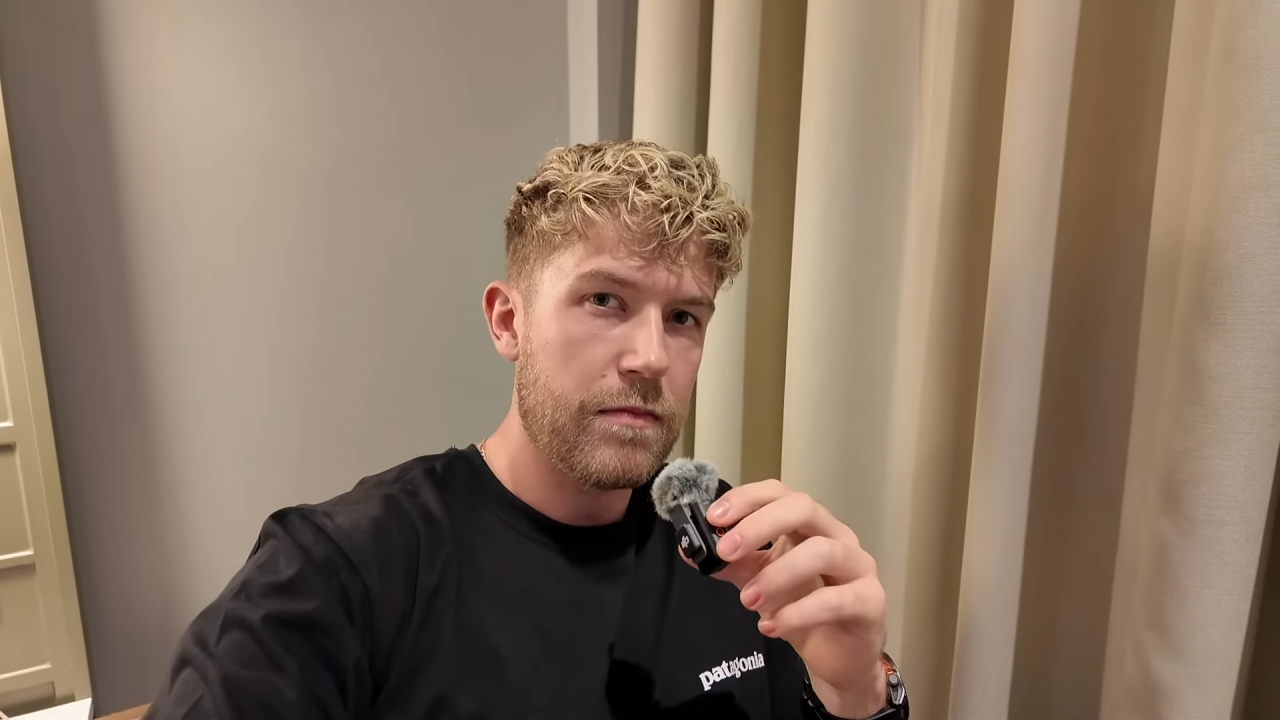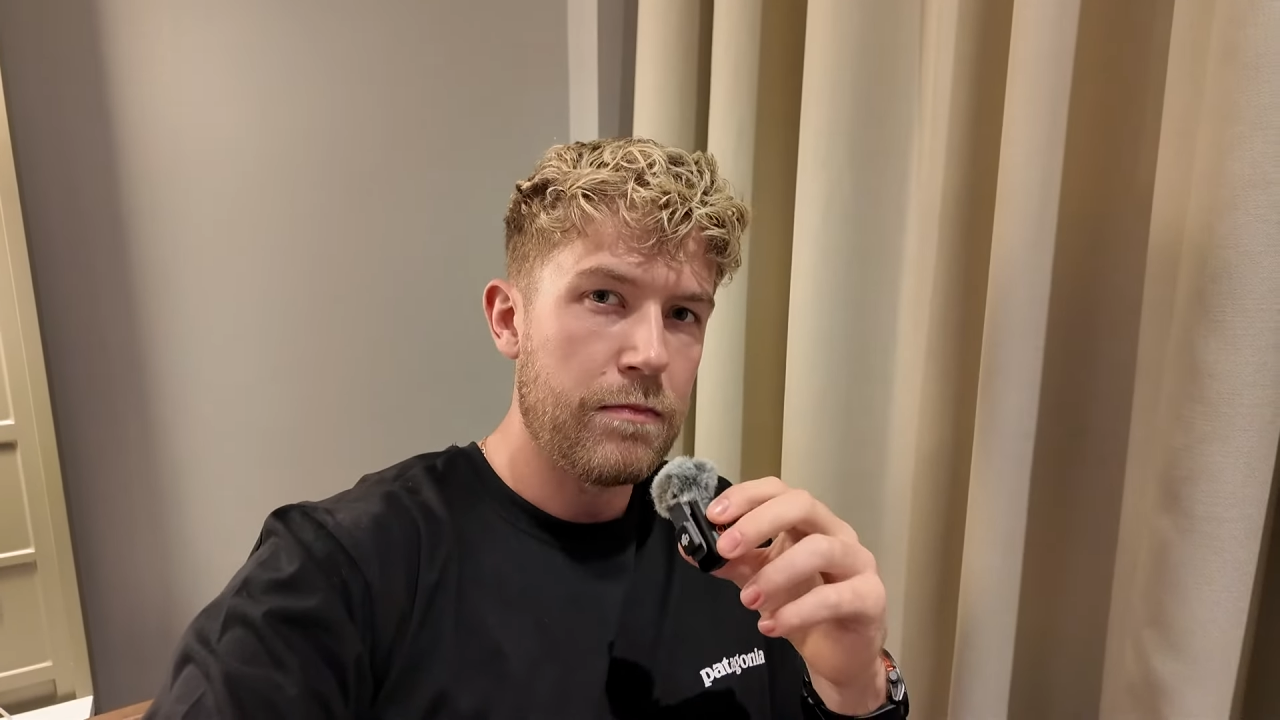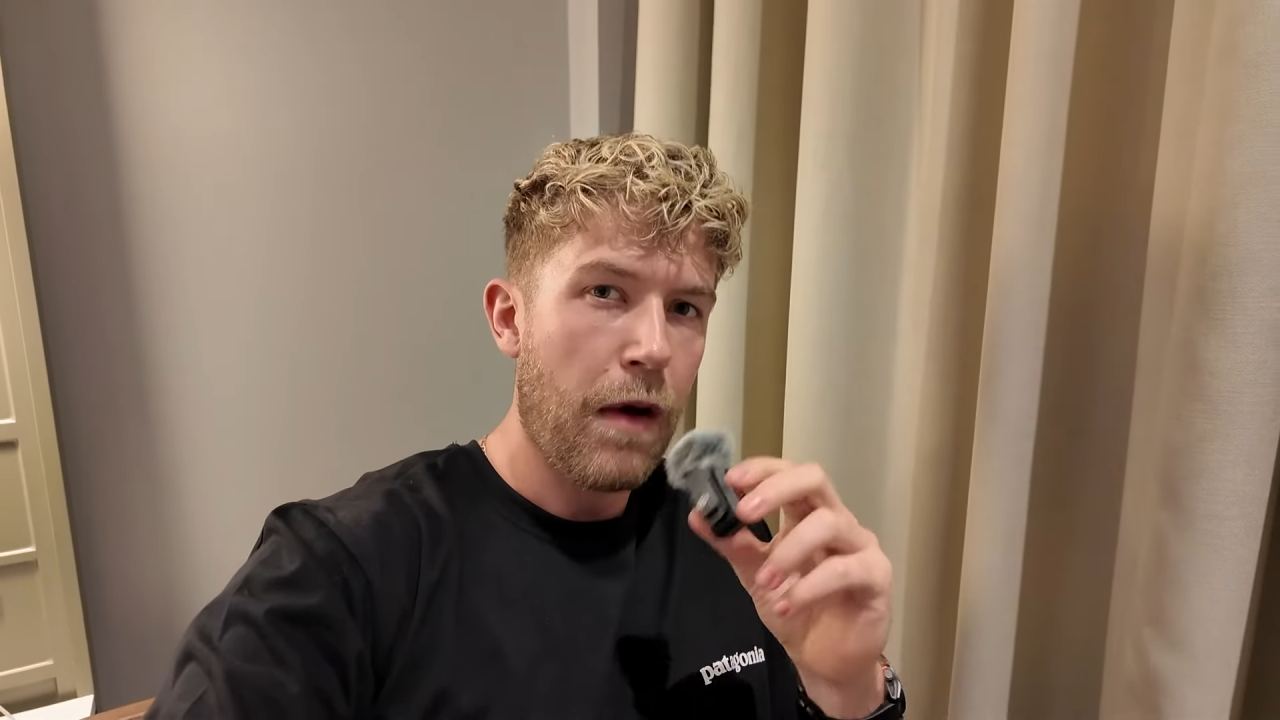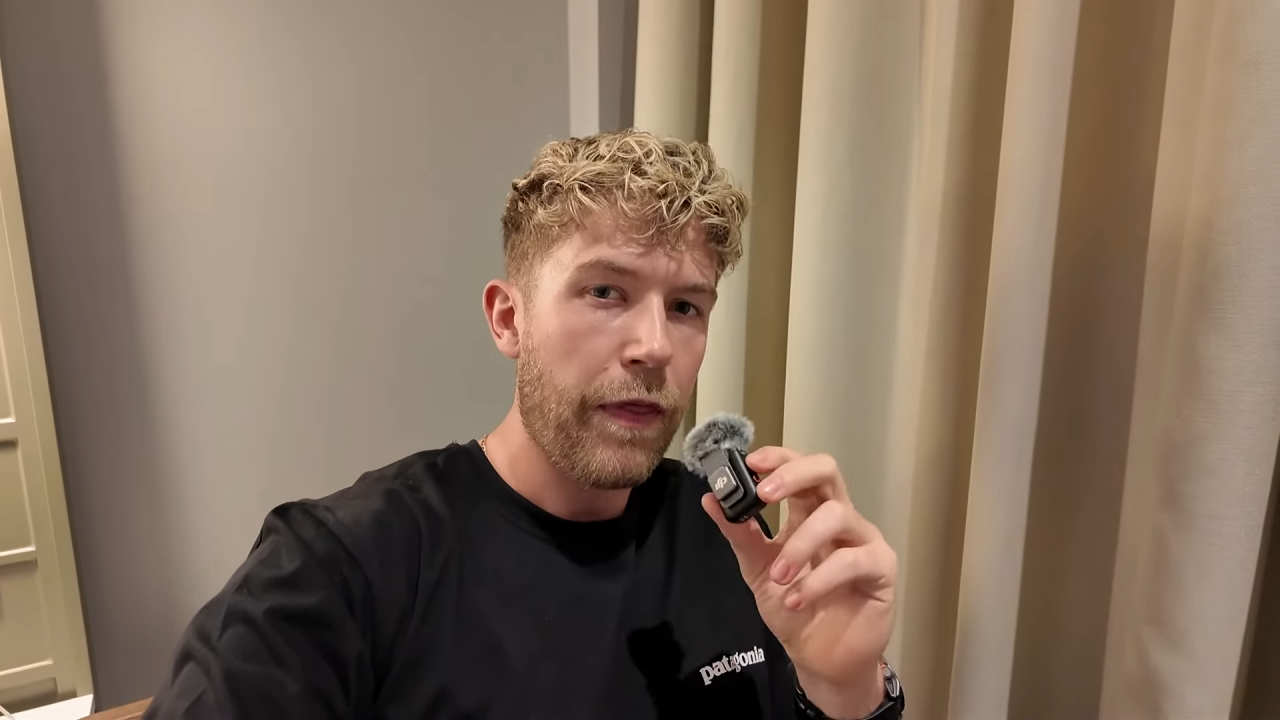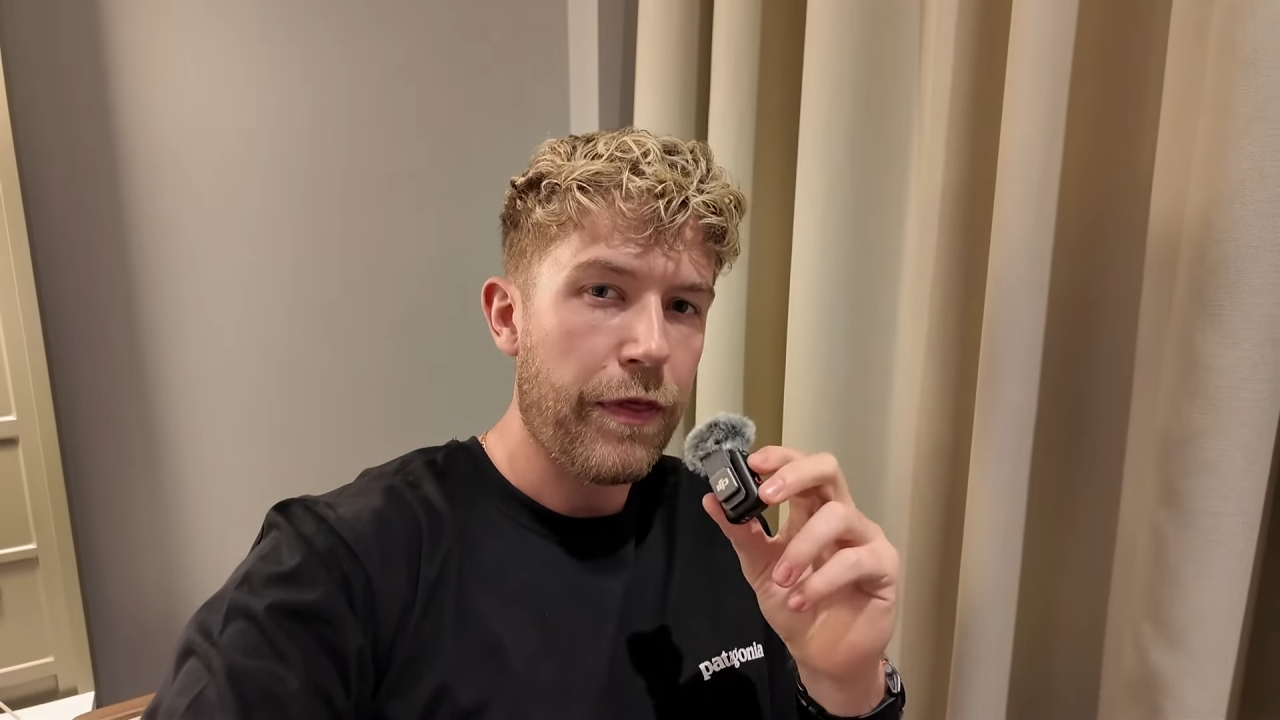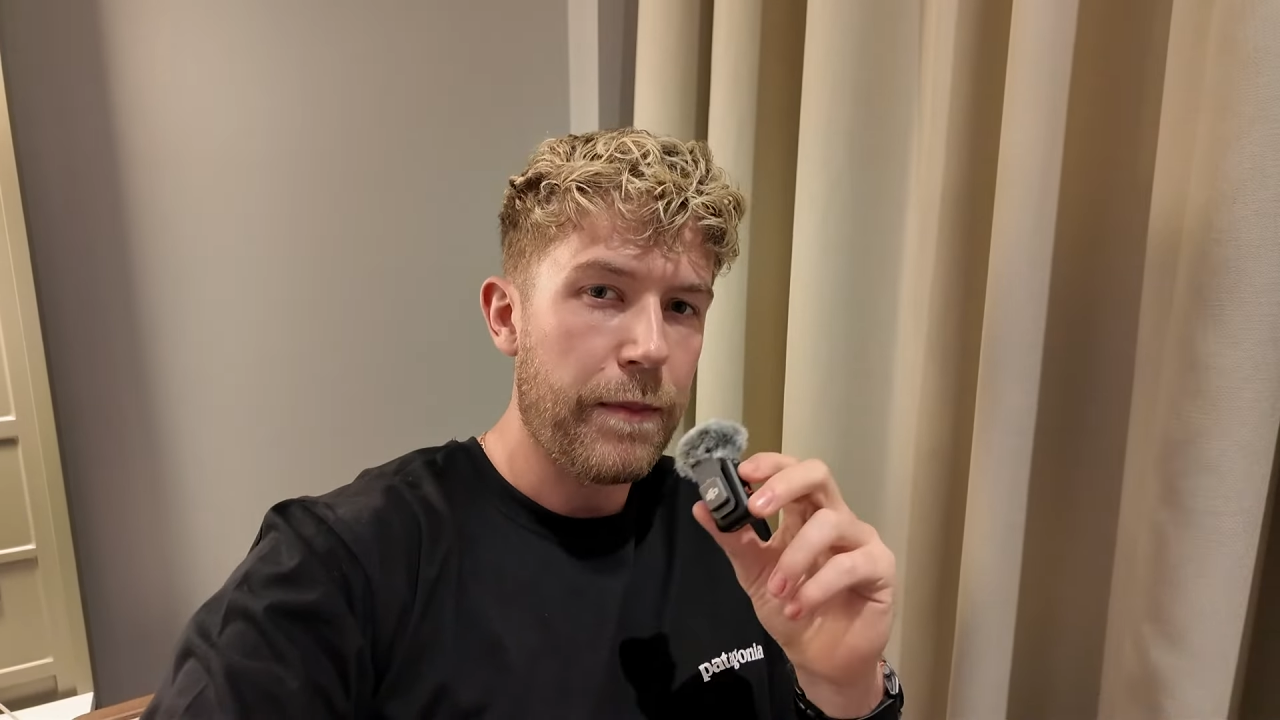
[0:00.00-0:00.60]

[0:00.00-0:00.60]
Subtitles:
month,